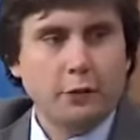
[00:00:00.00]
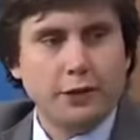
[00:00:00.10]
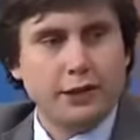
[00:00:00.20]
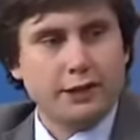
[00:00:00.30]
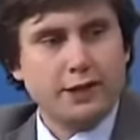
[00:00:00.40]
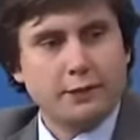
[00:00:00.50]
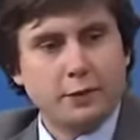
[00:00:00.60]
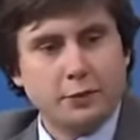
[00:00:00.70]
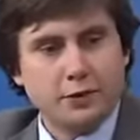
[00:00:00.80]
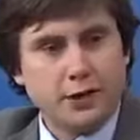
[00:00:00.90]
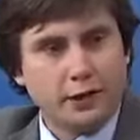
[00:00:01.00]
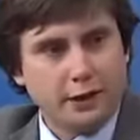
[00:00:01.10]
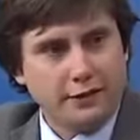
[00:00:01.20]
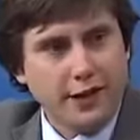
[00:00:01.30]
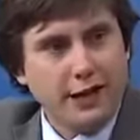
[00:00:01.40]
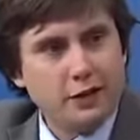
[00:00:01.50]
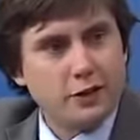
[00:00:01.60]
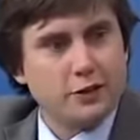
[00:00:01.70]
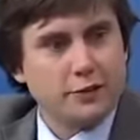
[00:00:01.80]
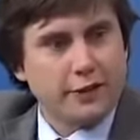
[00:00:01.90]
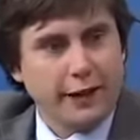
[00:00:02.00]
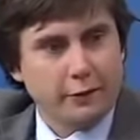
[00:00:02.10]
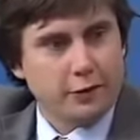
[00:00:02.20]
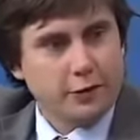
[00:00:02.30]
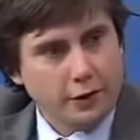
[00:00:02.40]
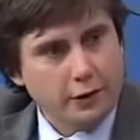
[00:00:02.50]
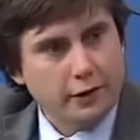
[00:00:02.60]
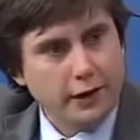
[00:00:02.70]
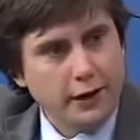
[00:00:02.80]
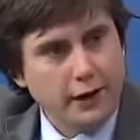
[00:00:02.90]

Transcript: We need acceptable standard deviations of that return.